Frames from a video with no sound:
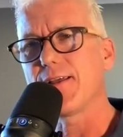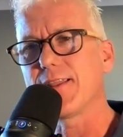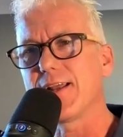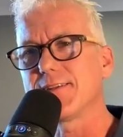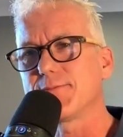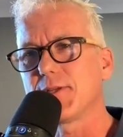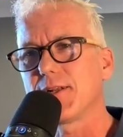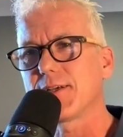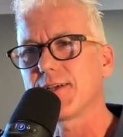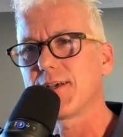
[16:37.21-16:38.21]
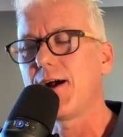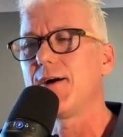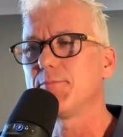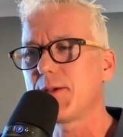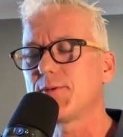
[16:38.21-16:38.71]
like that? It's like,
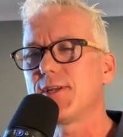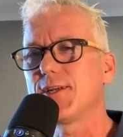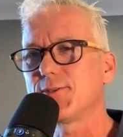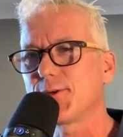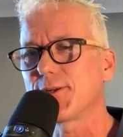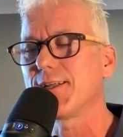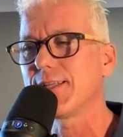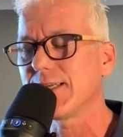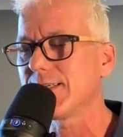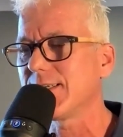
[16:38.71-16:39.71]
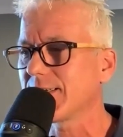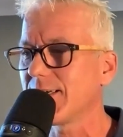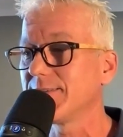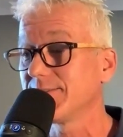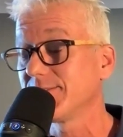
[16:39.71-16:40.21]
oh, people don't talk like that.
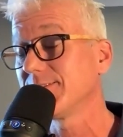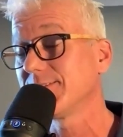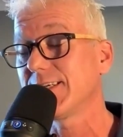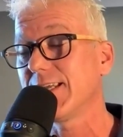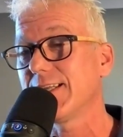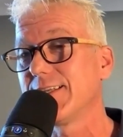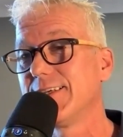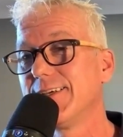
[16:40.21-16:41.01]
Okay, I get it.